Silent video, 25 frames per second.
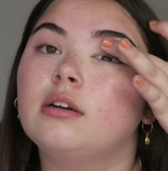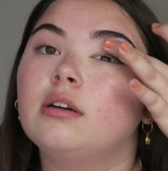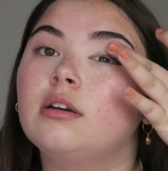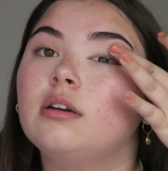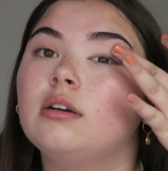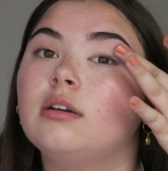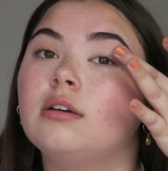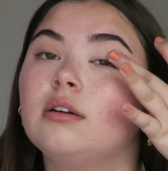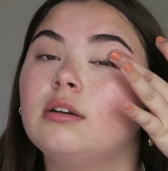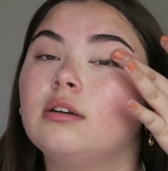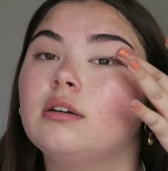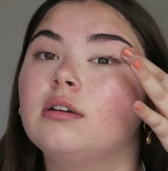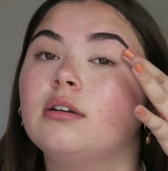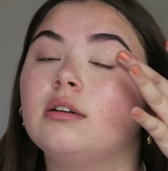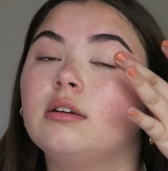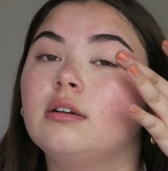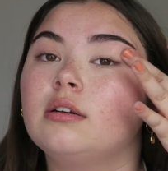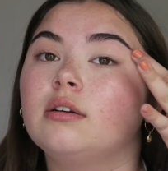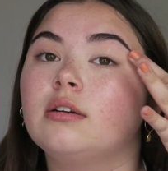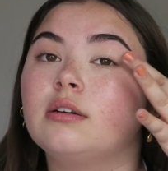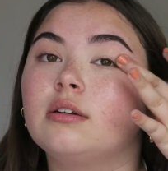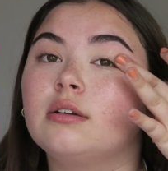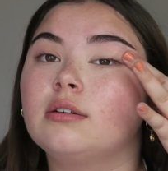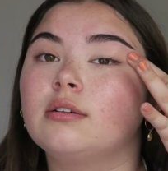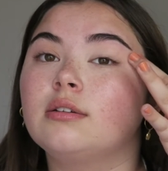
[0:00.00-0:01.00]

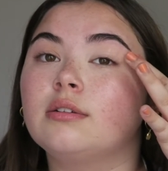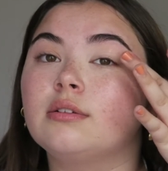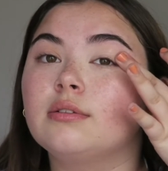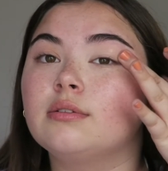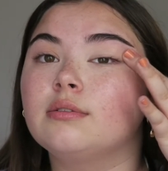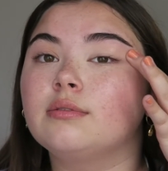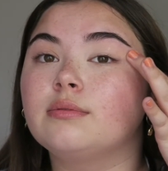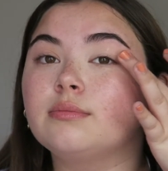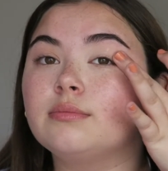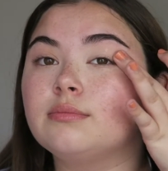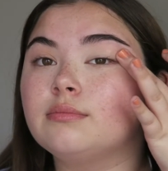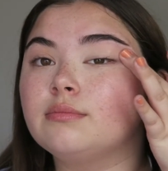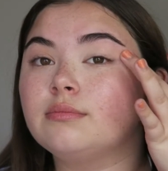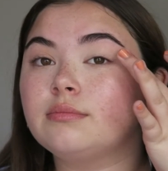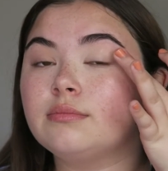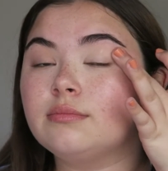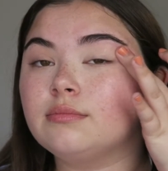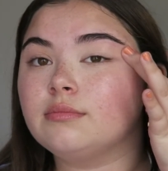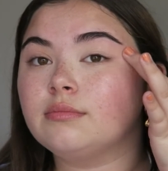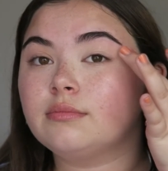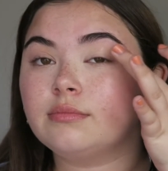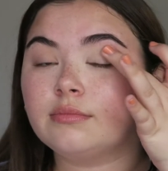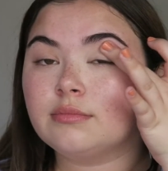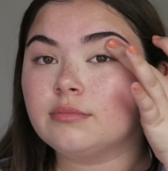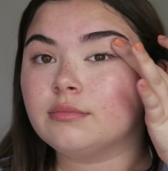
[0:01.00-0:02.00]

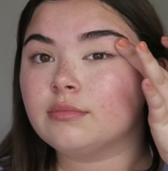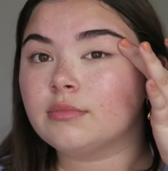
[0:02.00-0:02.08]
Nothing is said.